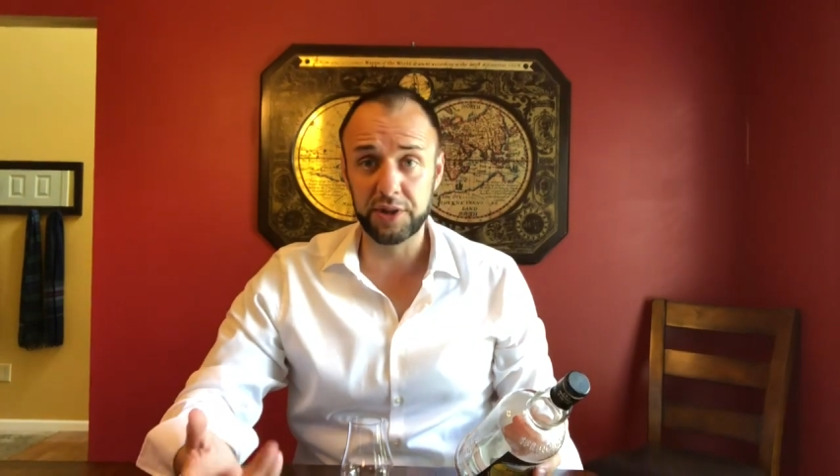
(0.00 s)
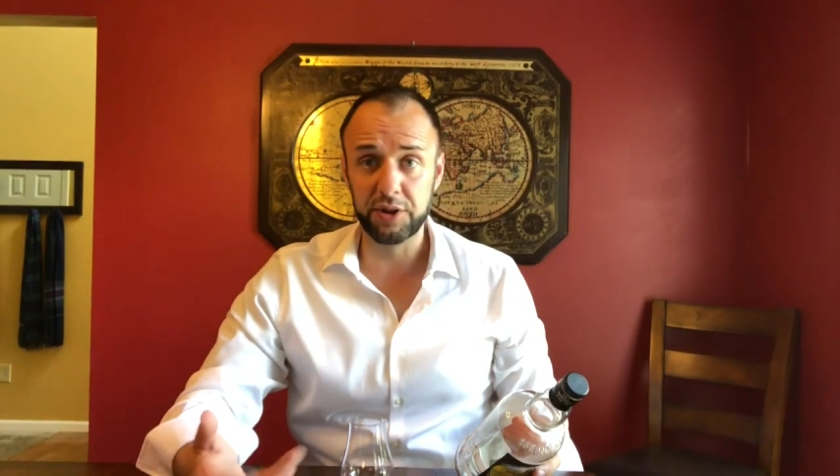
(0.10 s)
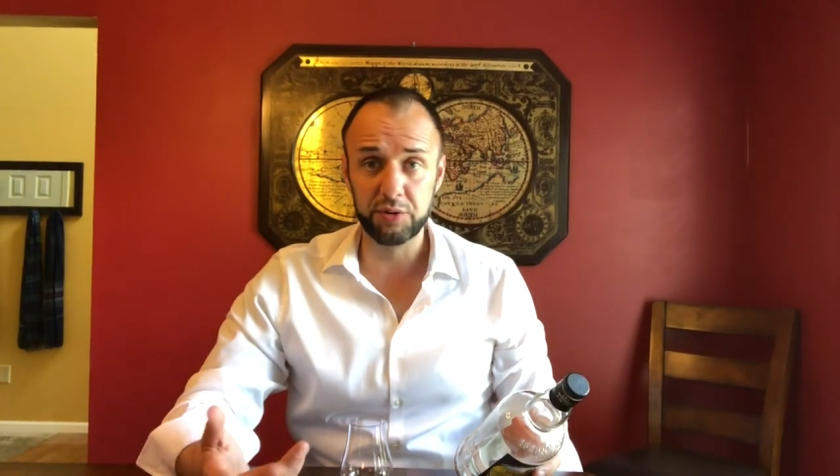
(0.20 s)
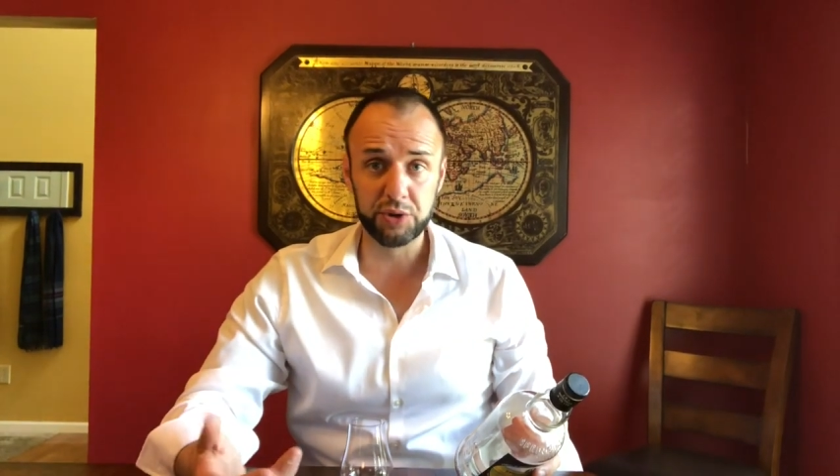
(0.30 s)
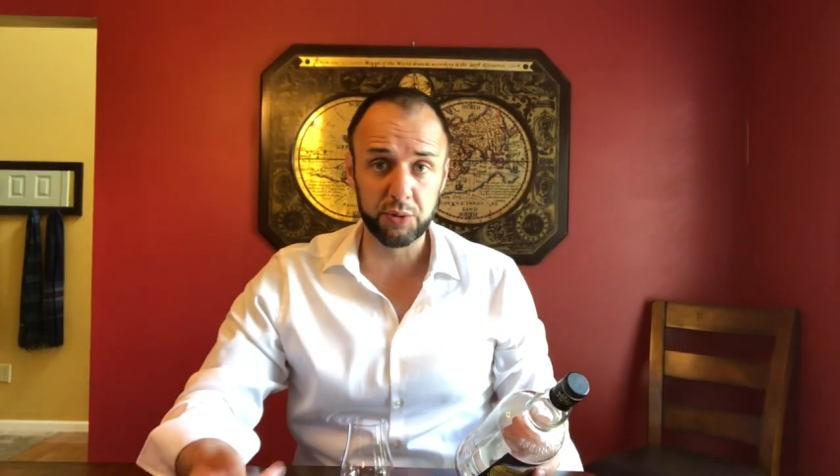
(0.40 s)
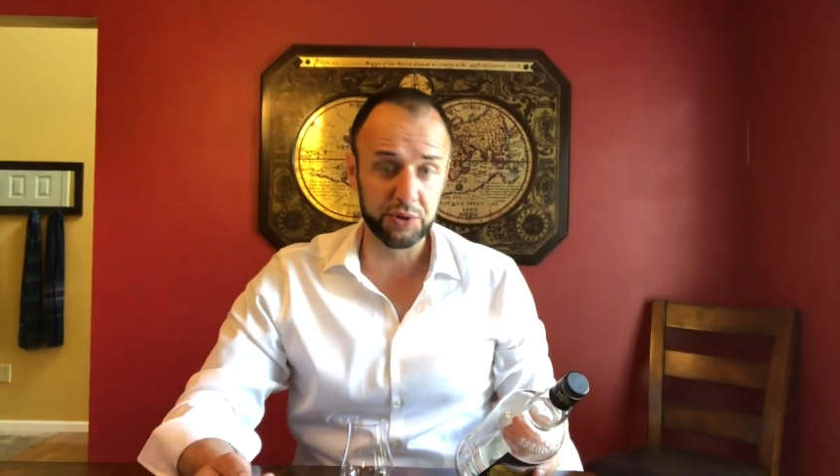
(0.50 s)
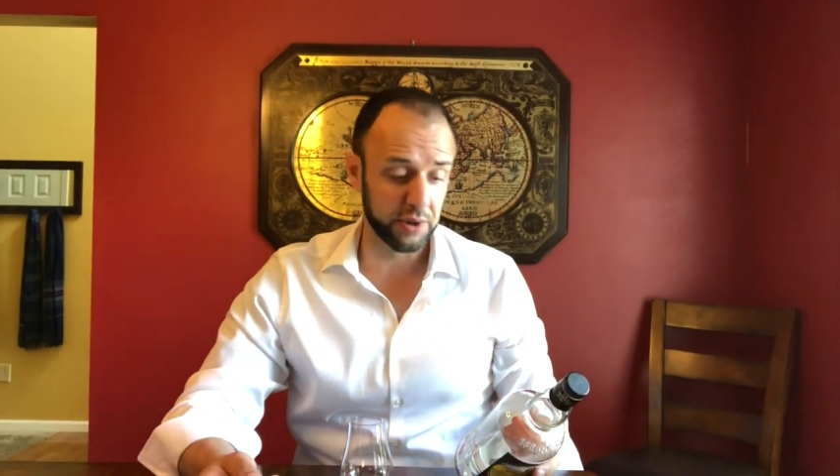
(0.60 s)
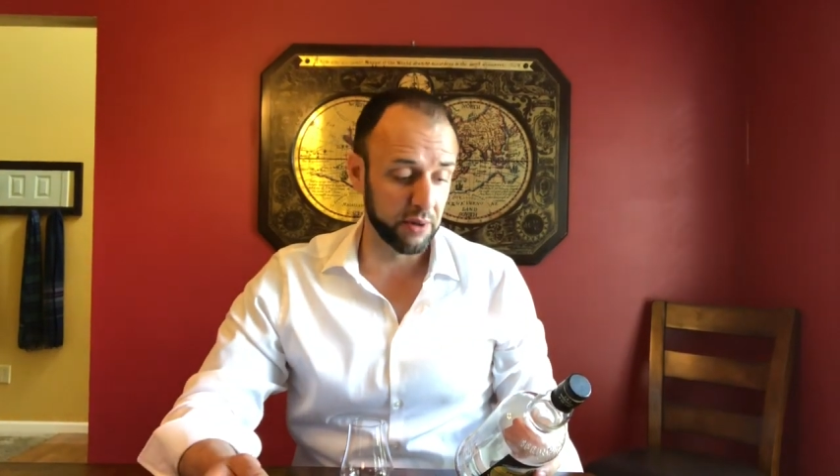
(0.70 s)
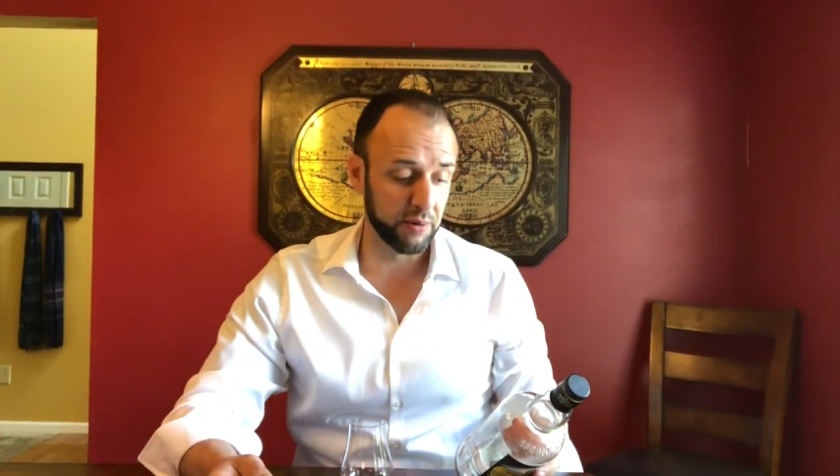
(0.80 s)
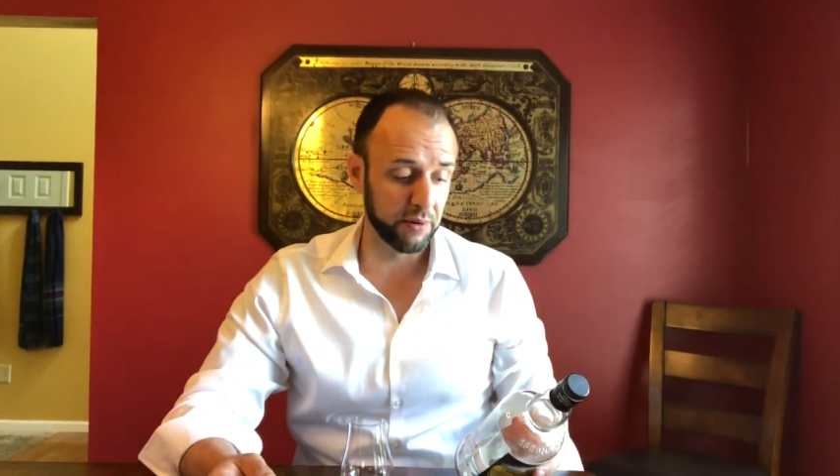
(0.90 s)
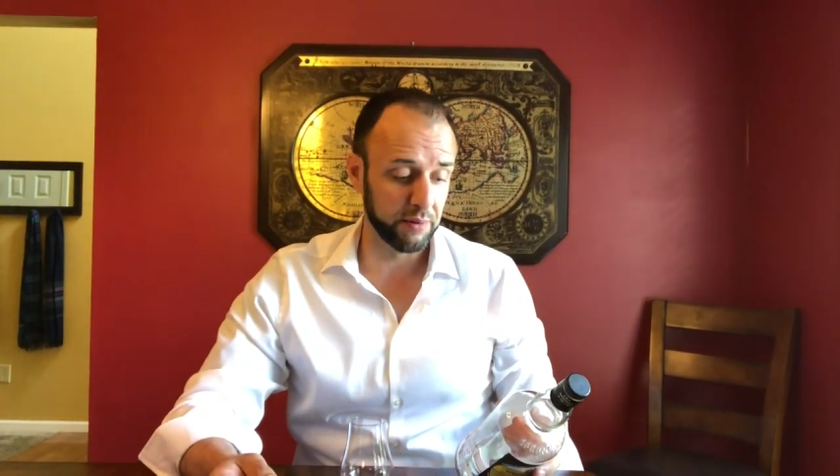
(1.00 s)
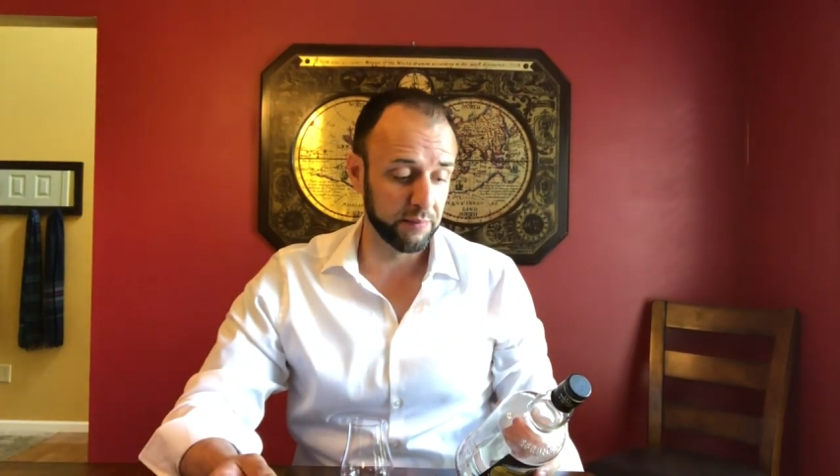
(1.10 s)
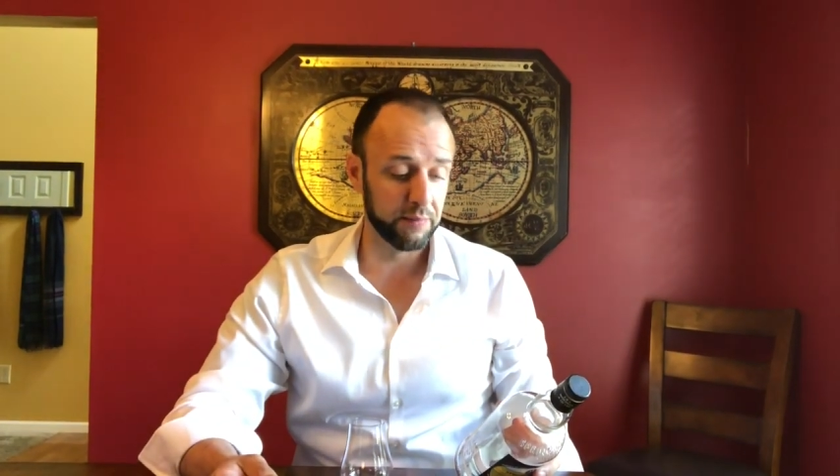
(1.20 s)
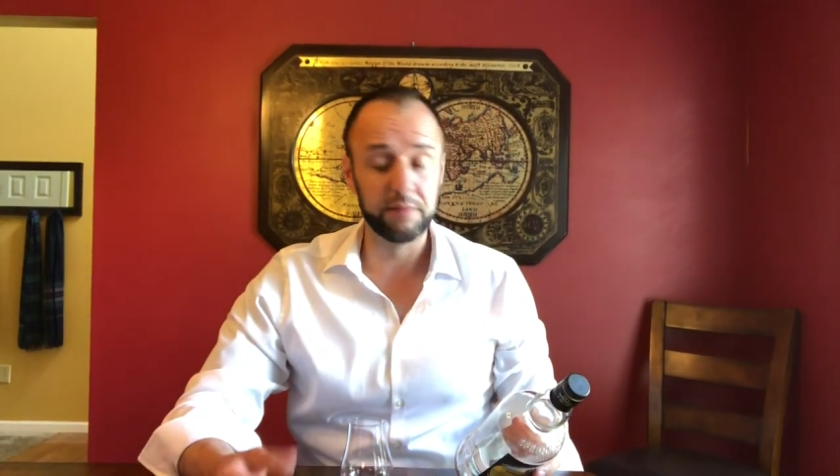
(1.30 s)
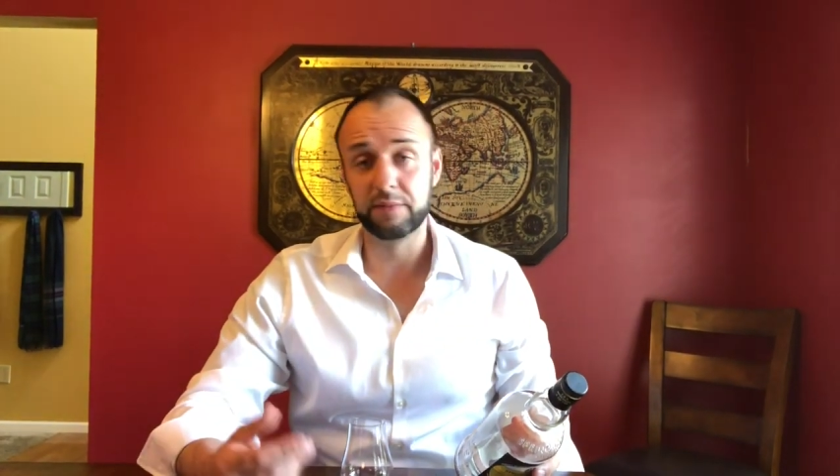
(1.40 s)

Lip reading: they do source it local,